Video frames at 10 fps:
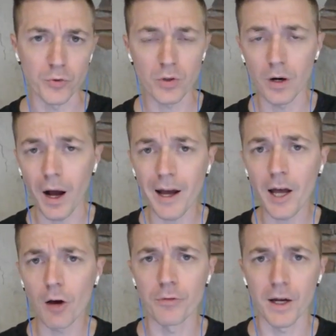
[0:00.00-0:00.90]
I
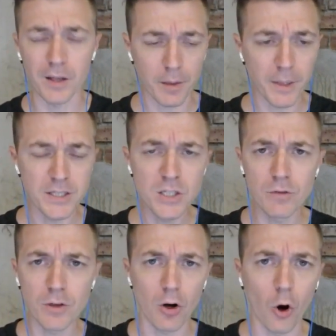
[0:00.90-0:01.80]
have that. Like my
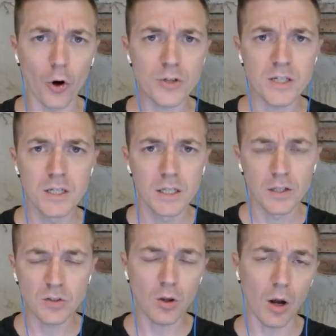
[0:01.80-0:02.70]
DeviantART is
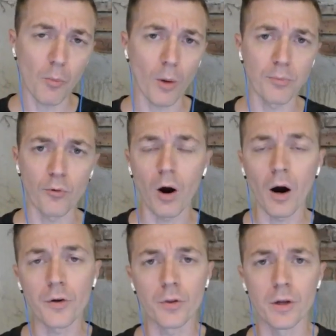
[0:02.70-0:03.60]
a lot more
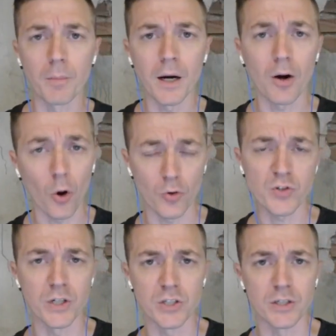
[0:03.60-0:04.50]
broad than my
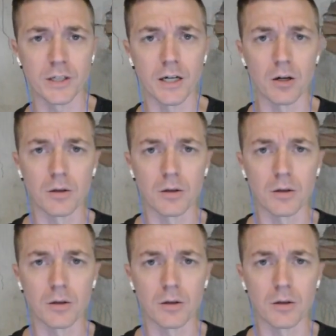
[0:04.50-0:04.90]
ArtStation account.